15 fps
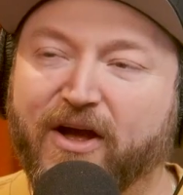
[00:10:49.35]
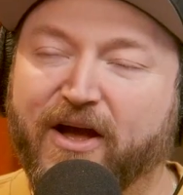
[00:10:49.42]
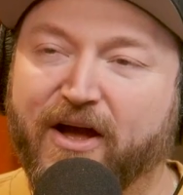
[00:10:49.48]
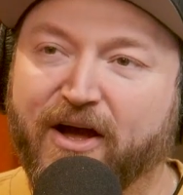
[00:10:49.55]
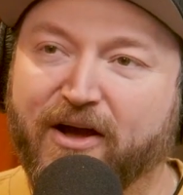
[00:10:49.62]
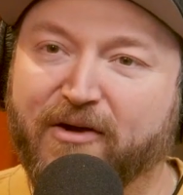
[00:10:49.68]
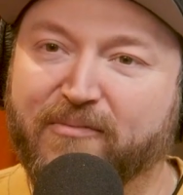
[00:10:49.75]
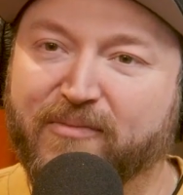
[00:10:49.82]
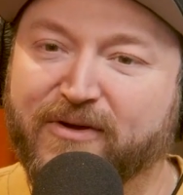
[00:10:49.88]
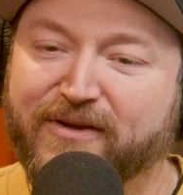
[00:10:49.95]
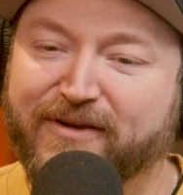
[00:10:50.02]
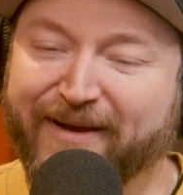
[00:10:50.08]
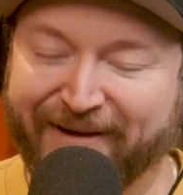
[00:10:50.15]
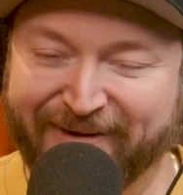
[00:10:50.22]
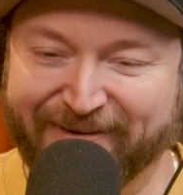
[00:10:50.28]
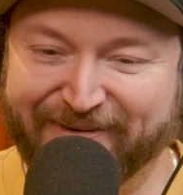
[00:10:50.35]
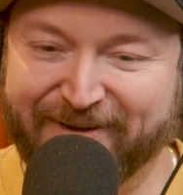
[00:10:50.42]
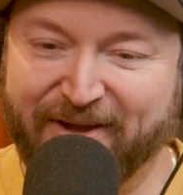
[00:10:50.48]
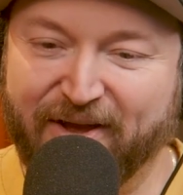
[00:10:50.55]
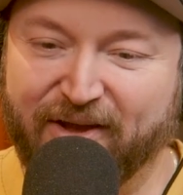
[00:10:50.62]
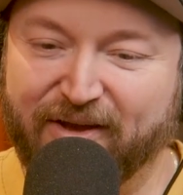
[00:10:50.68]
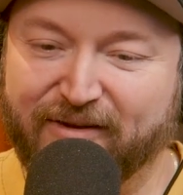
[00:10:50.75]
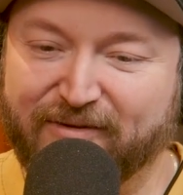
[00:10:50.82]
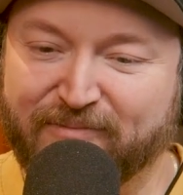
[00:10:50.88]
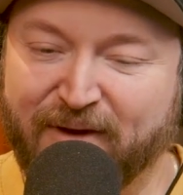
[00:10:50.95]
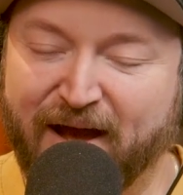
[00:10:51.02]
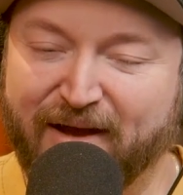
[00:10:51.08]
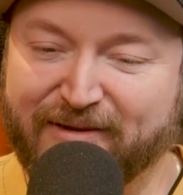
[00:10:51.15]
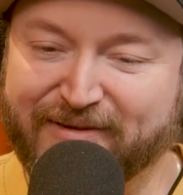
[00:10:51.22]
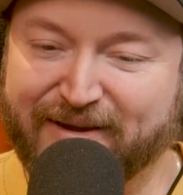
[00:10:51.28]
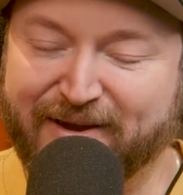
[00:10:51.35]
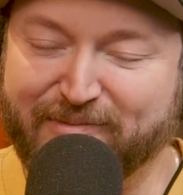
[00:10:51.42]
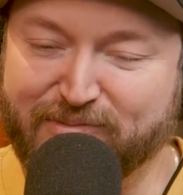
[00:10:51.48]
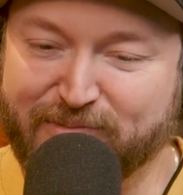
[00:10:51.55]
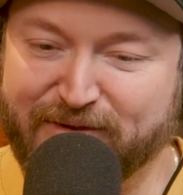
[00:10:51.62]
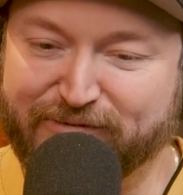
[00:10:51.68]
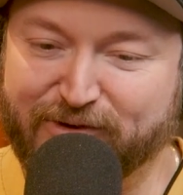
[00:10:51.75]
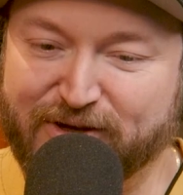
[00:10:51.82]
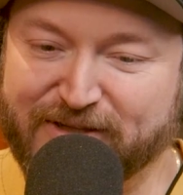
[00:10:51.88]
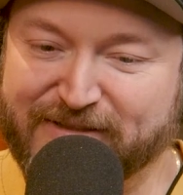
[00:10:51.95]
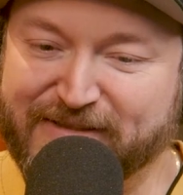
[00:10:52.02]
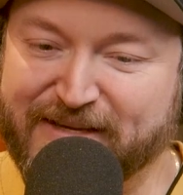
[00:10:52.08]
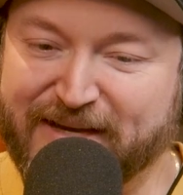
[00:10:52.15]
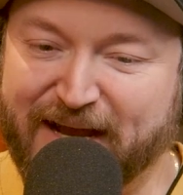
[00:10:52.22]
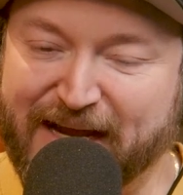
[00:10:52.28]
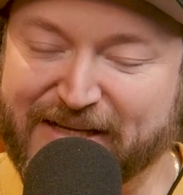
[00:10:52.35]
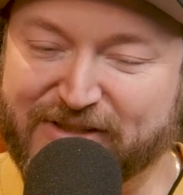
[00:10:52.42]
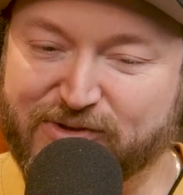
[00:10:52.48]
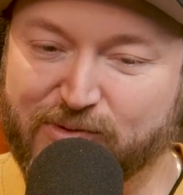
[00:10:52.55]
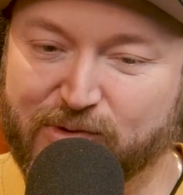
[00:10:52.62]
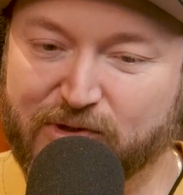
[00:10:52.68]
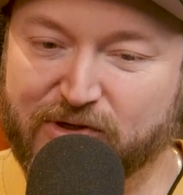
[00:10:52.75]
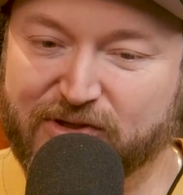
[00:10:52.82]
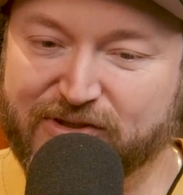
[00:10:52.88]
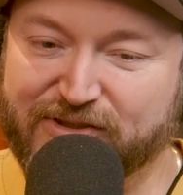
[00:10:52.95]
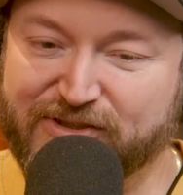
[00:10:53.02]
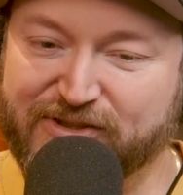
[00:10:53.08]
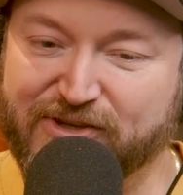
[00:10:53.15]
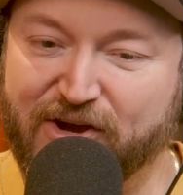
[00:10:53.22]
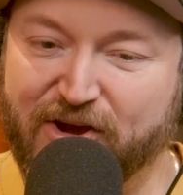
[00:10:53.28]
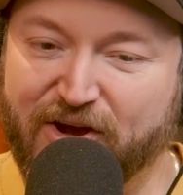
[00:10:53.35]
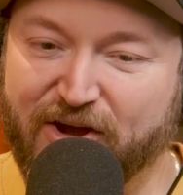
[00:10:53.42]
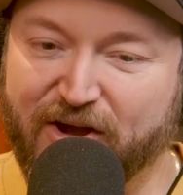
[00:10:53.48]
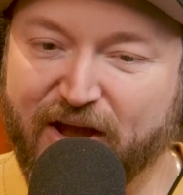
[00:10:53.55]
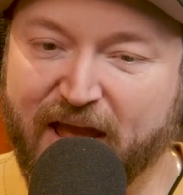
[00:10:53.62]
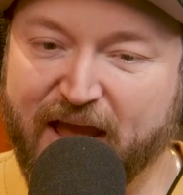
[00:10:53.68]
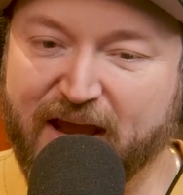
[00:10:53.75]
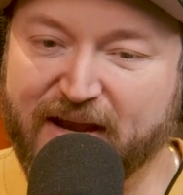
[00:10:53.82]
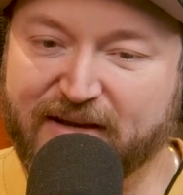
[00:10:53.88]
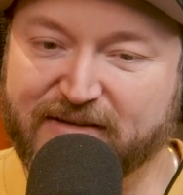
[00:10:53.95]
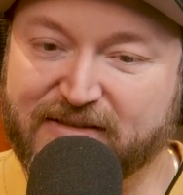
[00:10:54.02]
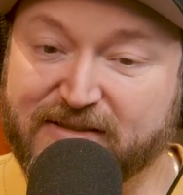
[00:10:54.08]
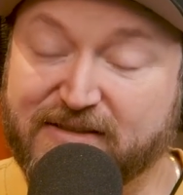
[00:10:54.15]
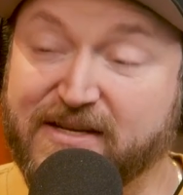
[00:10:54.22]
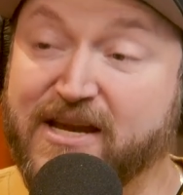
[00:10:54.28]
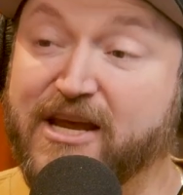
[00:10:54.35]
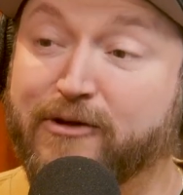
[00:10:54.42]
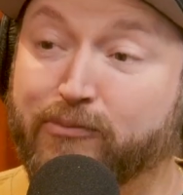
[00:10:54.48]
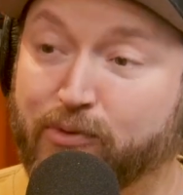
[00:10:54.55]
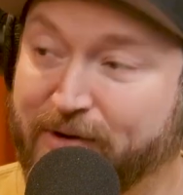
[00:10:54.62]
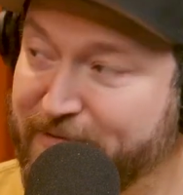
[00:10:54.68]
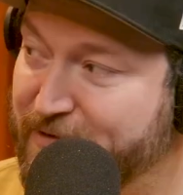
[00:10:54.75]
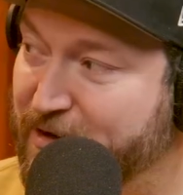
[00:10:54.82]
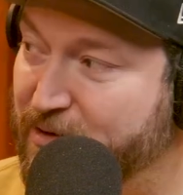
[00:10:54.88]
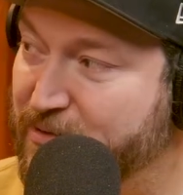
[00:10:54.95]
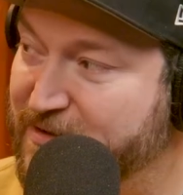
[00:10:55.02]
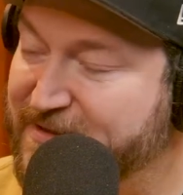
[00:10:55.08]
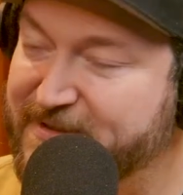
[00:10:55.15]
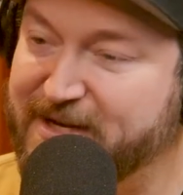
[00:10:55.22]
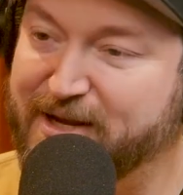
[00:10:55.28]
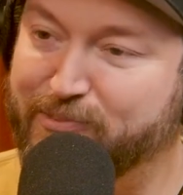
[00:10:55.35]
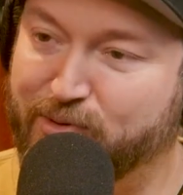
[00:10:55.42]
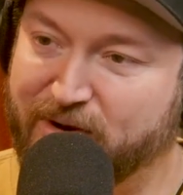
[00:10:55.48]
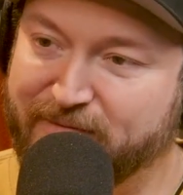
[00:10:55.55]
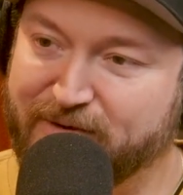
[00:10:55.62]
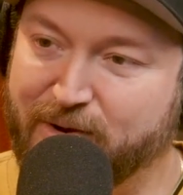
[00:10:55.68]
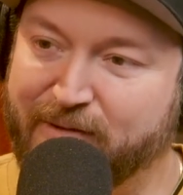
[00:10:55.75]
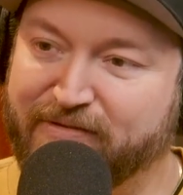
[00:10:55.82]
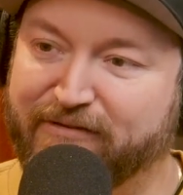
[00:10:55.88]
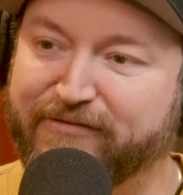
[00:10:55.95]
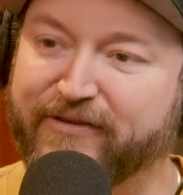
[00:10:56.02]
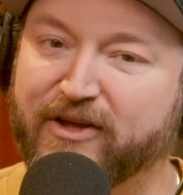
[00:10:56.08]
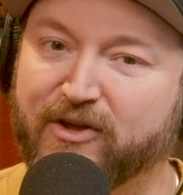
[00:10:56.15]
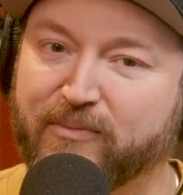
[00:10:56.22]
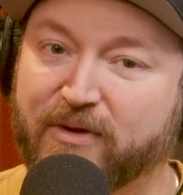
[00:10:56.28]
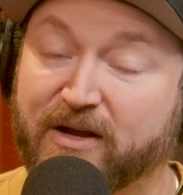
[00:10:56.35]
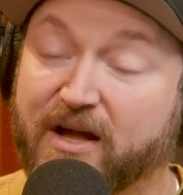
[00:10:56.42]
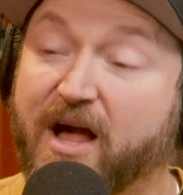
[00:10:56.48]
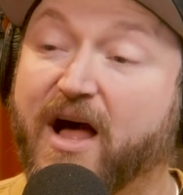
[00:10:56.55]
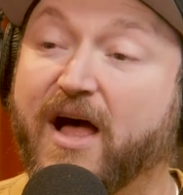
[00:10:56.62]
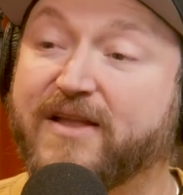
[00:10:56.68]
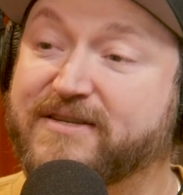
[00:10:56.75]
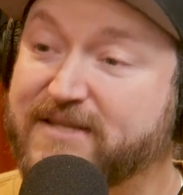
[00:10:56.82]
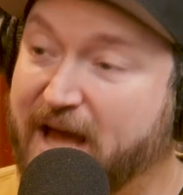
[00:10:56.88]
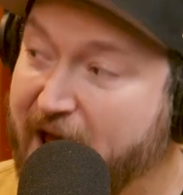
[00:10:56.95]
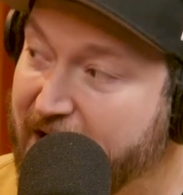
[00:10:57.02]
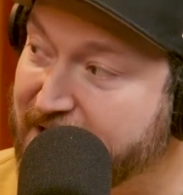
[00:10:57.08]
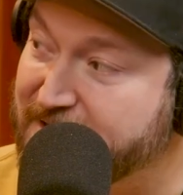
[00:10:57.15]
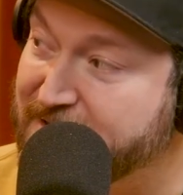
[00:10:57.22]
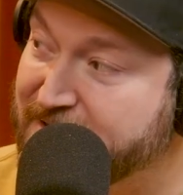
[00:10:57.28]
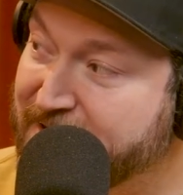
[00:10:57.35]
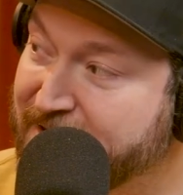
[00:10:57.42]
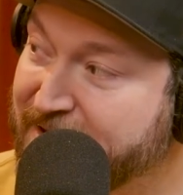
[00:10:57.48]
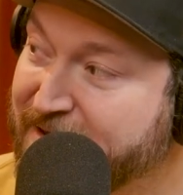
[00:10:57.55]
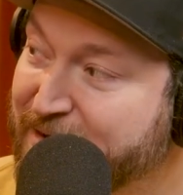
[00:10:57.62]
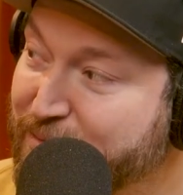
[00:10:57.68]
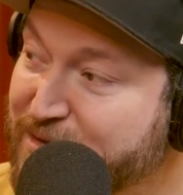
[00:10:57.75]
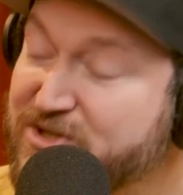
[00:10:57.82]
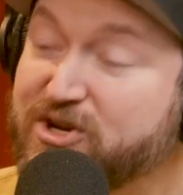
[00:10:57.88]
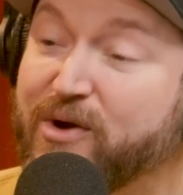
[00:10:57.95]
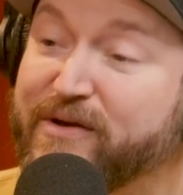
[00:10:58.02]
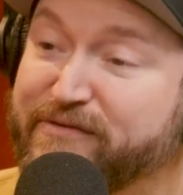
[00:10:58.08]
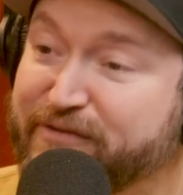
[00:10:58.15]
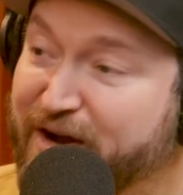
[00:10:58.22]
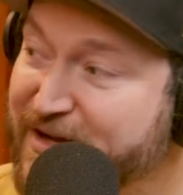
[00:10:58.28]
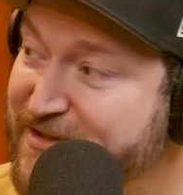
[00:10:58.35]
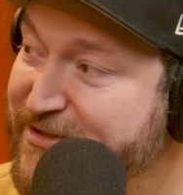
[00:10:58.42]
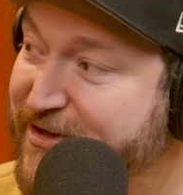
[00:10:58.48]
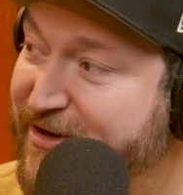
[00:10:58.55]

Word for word: a couple of my friends in high school saw a sneak preview of the film Contact with Jodie Foster.